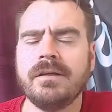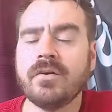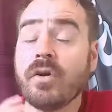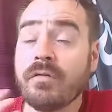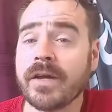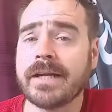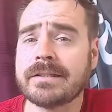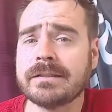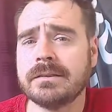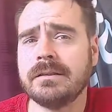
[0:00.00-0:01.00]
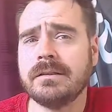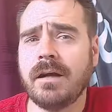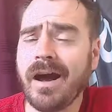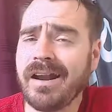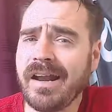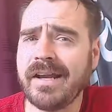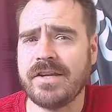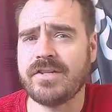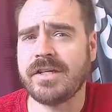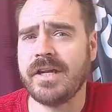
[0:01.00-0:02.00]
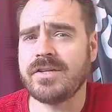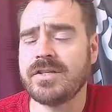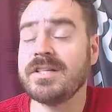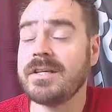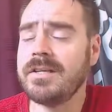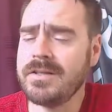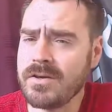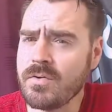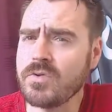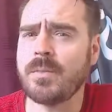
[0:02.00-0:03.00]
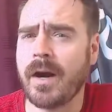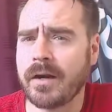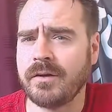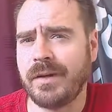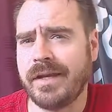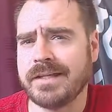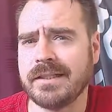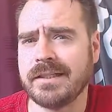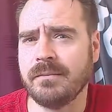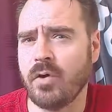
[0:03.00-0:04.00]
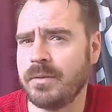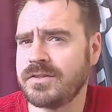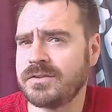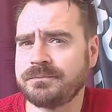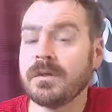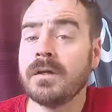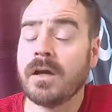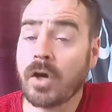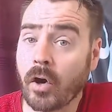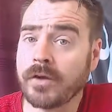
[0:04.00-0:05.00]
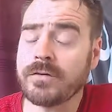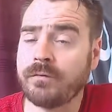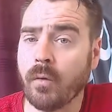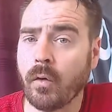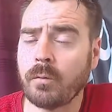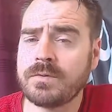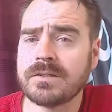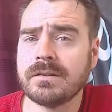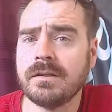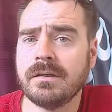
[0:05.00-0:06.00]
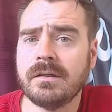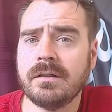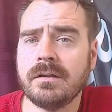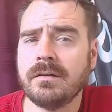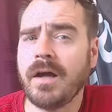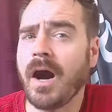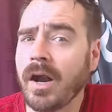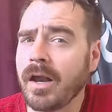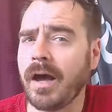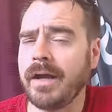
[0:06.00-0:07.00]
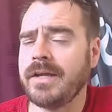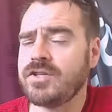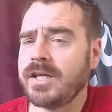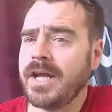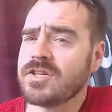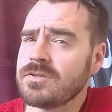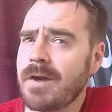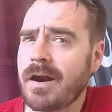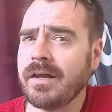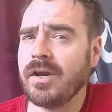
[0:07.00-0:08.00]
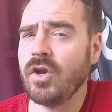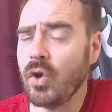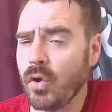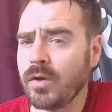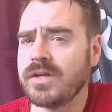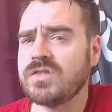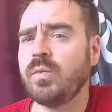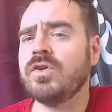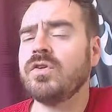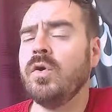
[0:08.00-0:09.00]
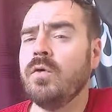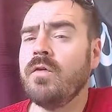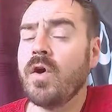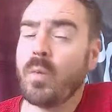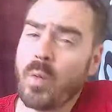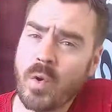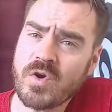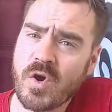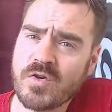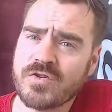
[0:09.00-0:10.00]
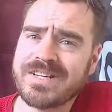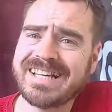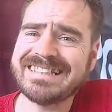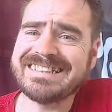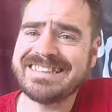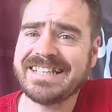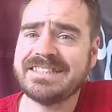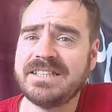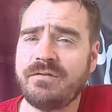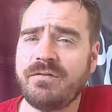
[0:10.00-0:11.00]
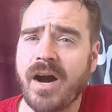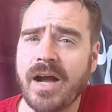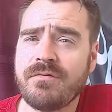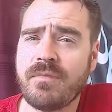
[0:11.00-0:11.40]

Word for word: Now, don't forget, online education is a huge marketplace at the moment. According to Forbes, the online education market alone is worth over 165